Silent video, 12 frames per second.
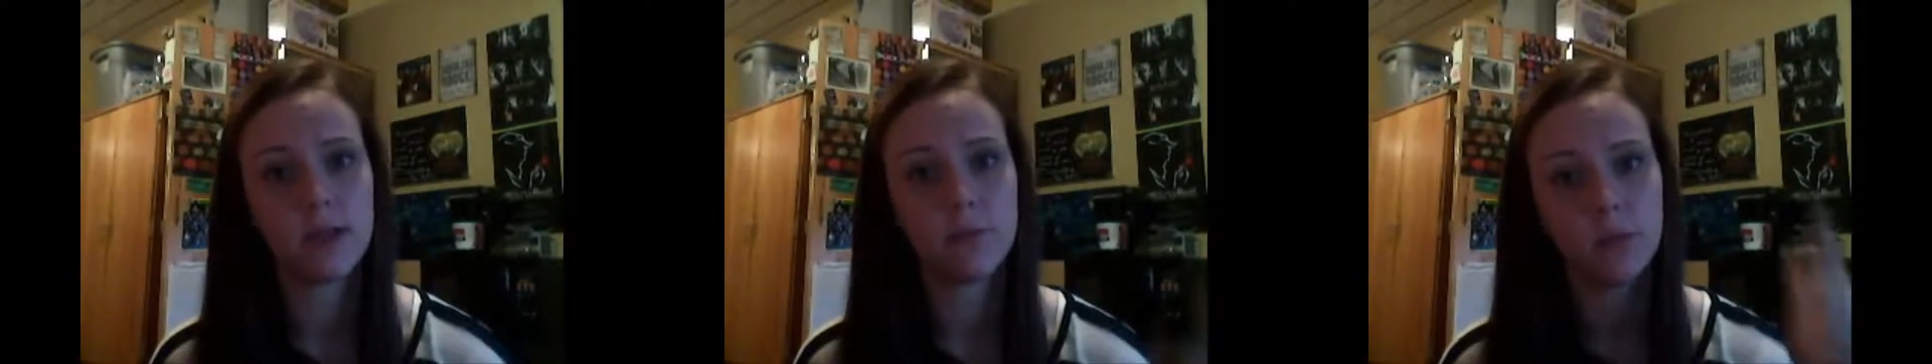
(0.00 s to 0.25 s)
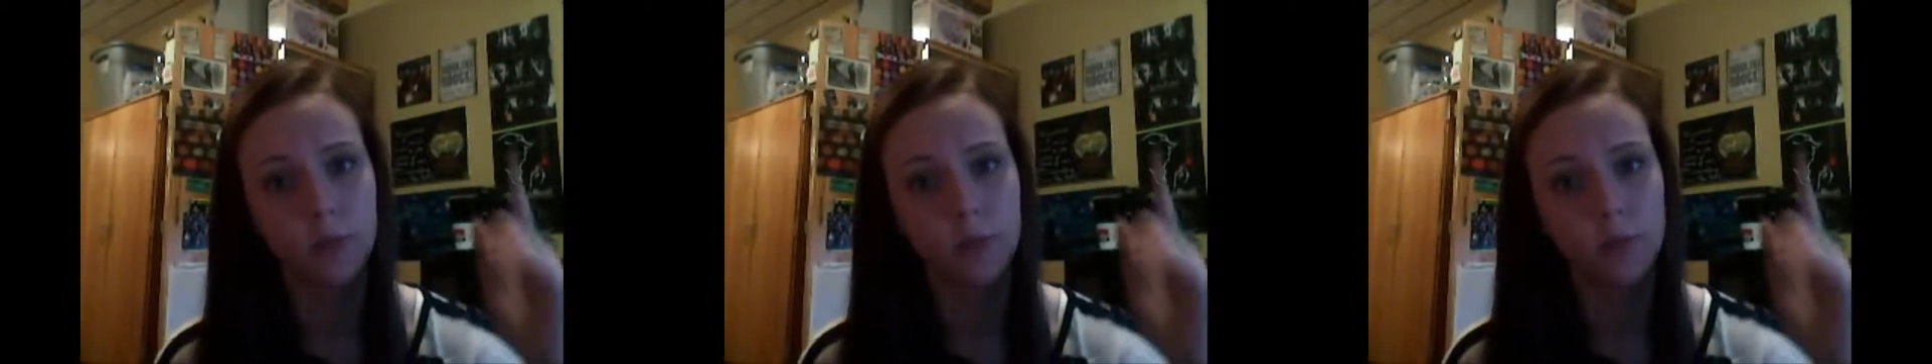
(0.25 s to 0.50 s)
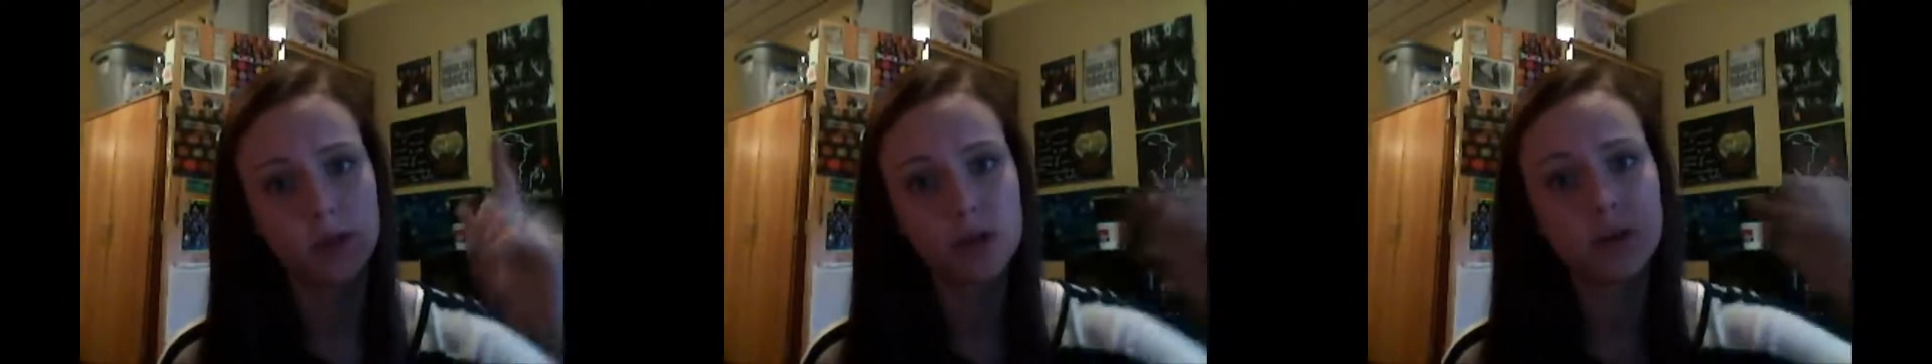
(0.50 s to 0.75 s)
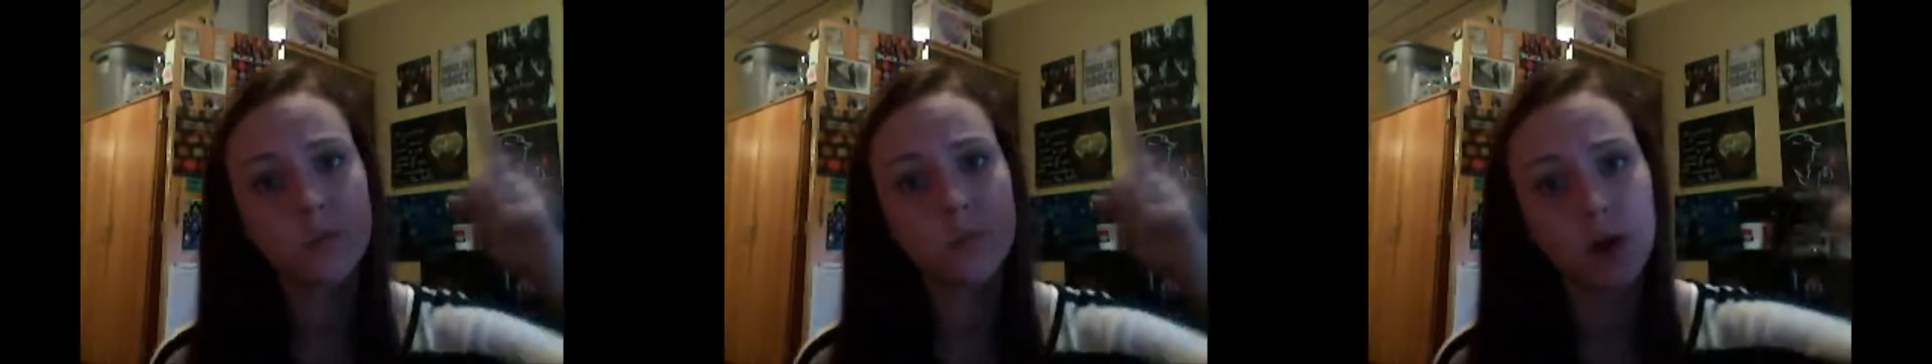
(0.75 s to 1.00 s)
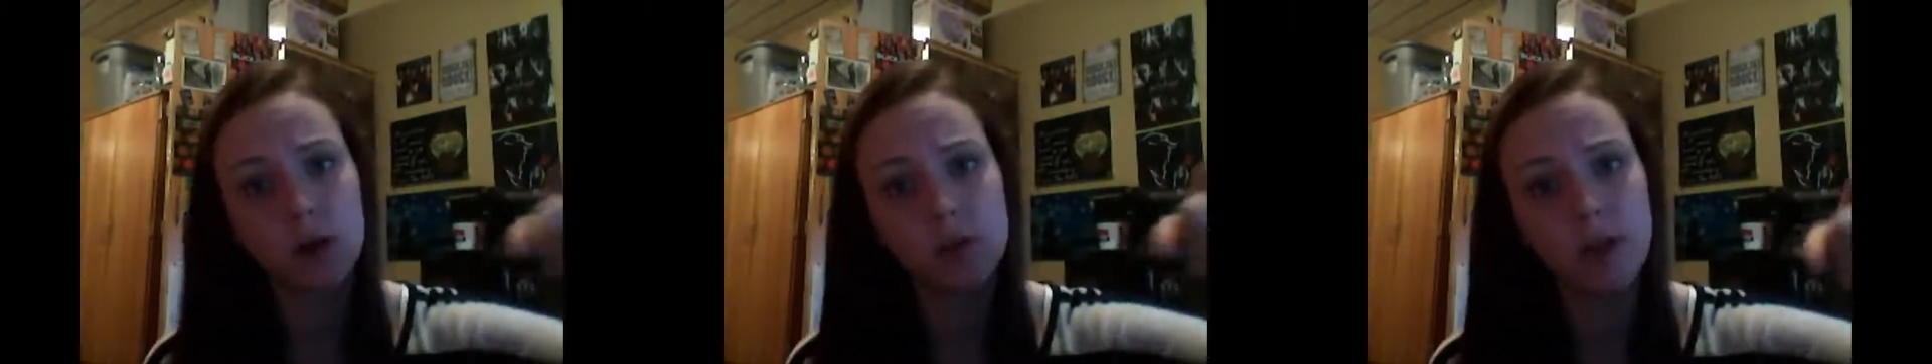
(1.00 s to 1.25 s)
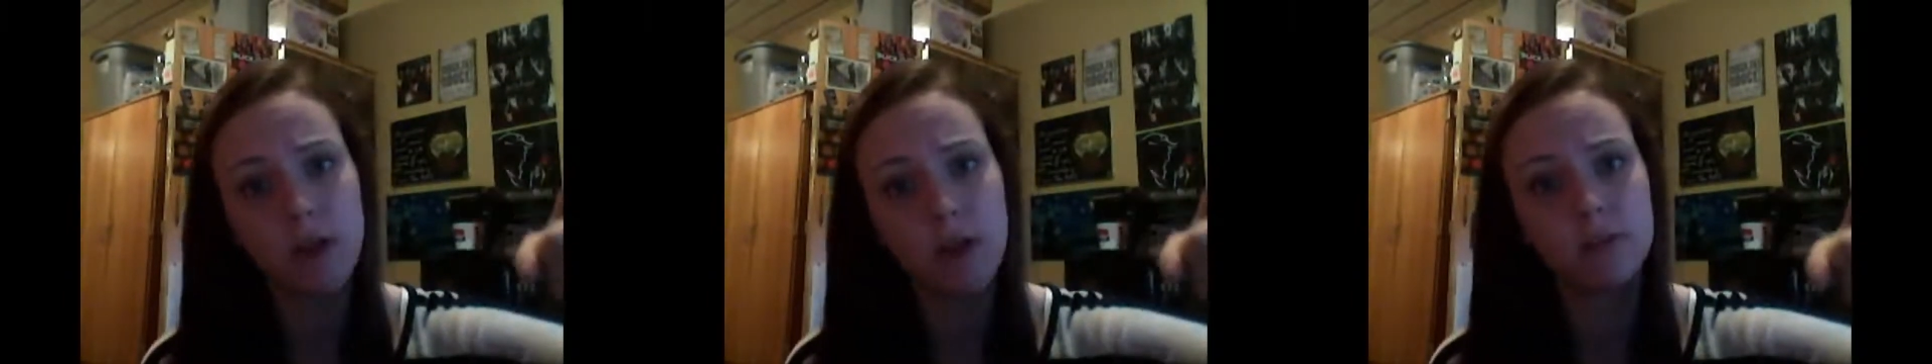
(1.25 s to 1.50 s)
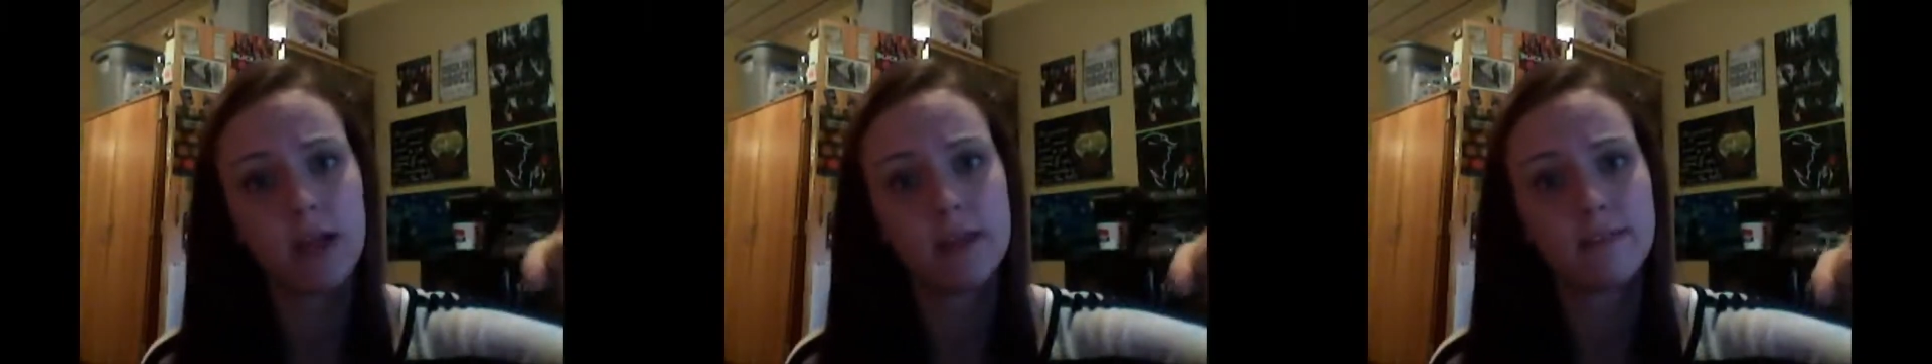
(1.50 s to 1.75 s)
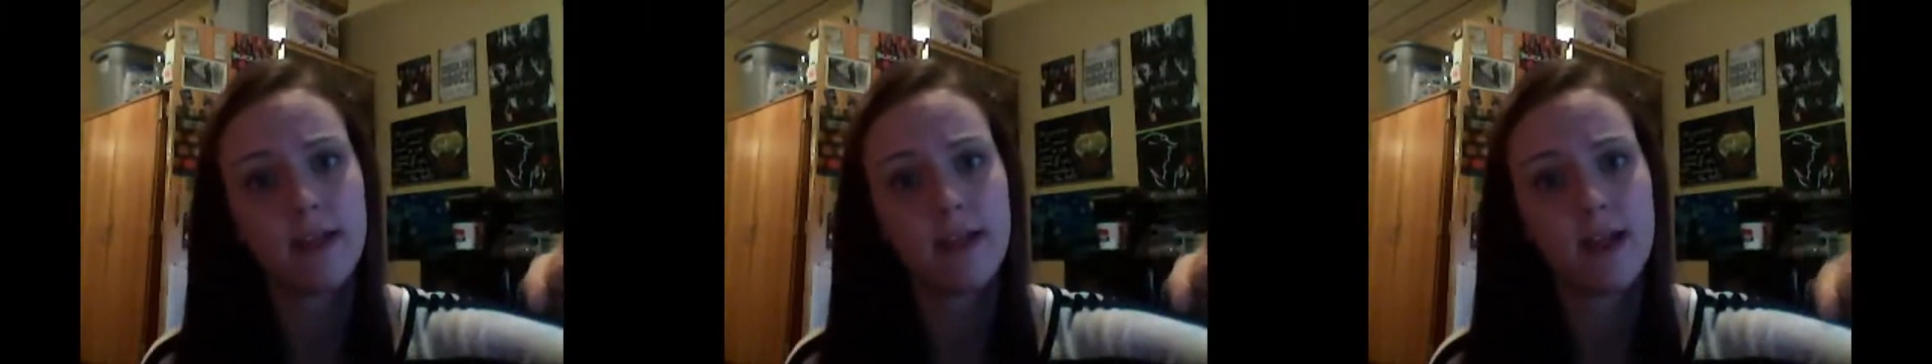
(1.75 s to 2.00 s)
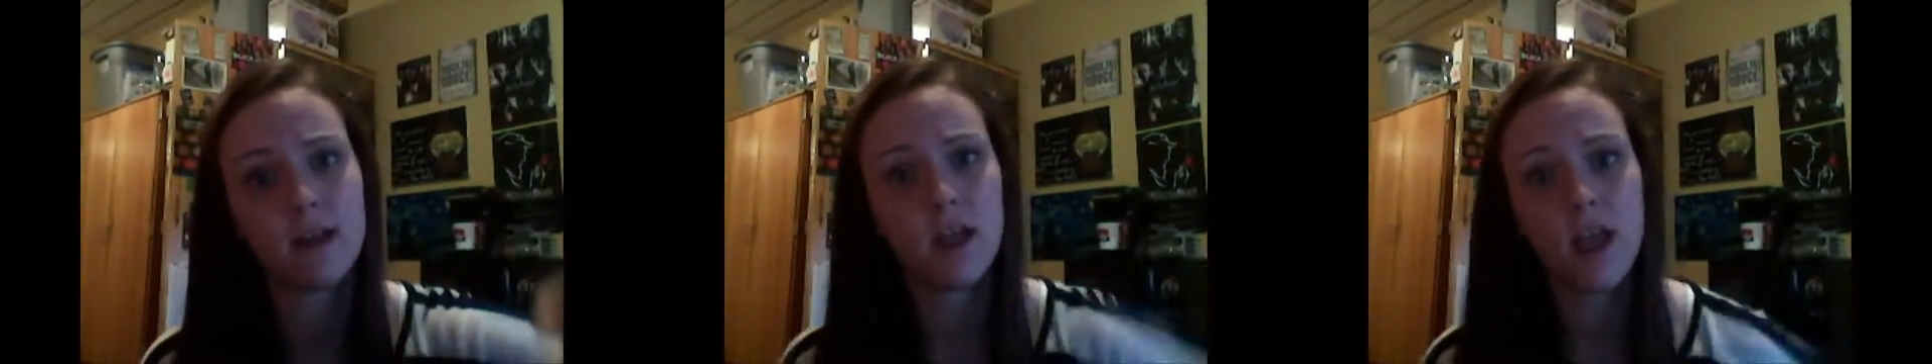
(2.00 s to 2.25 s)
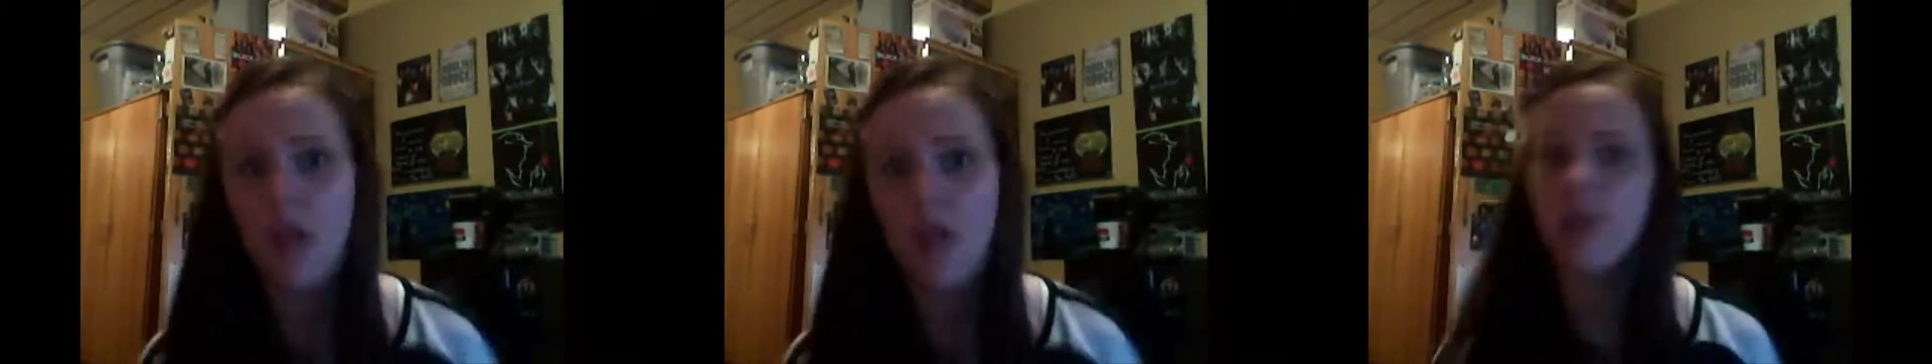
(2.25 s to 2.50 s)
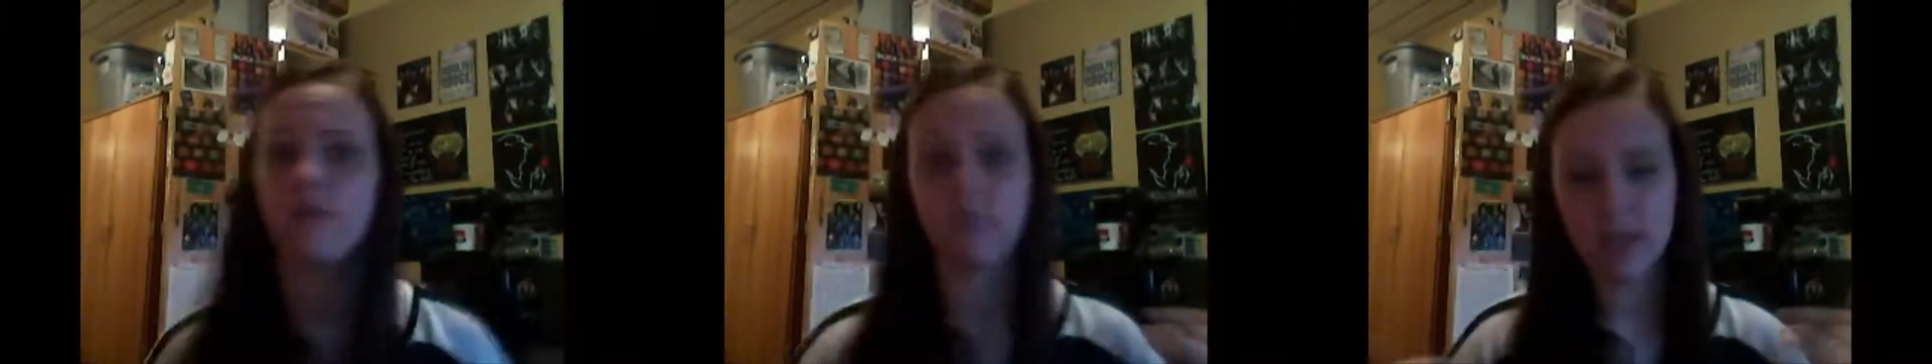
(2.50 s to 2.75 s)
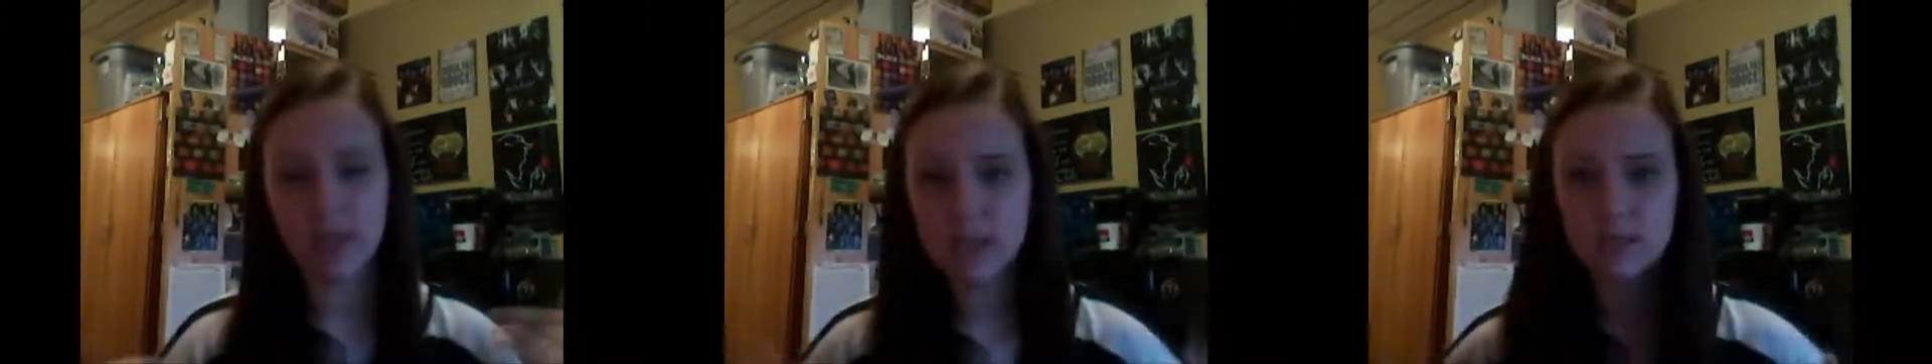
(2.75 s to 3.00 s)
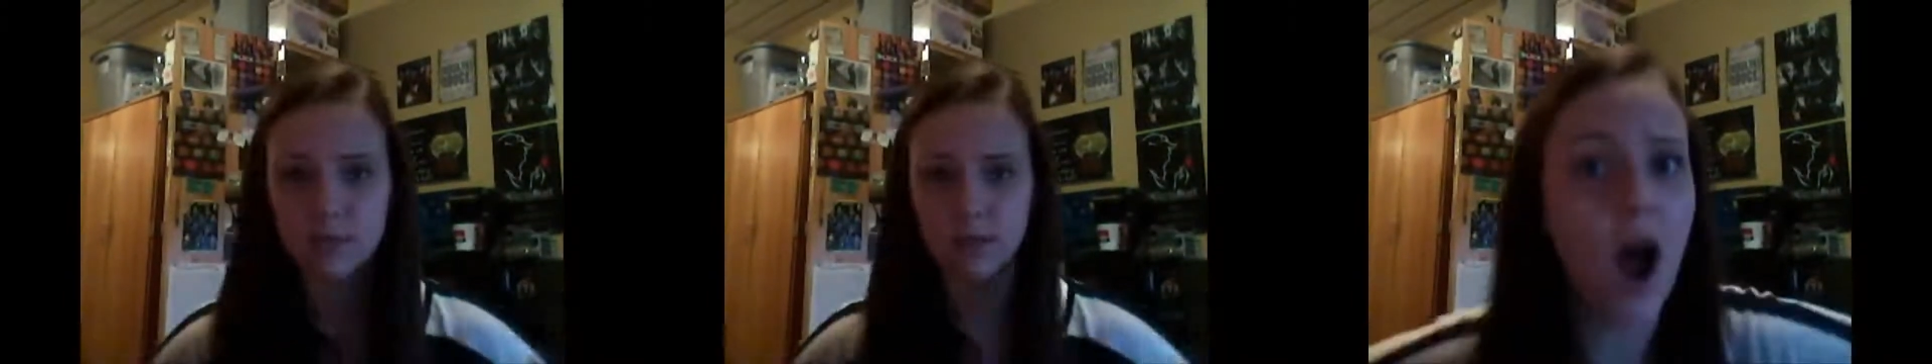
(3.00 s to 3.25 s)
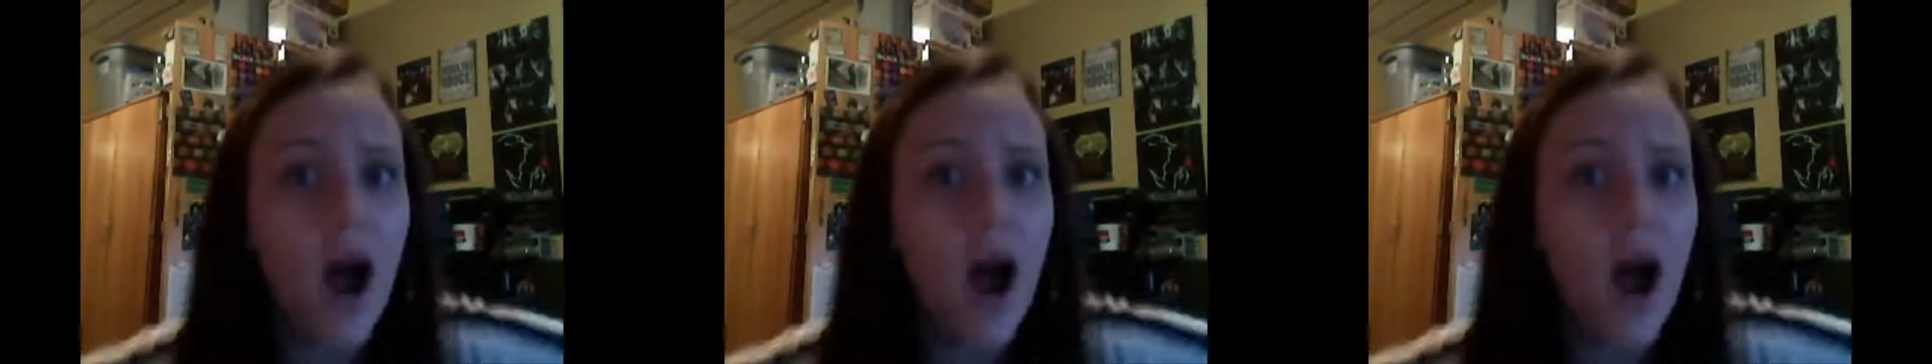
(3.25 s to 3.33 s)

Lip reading: but when girls walk around like that, it offends me.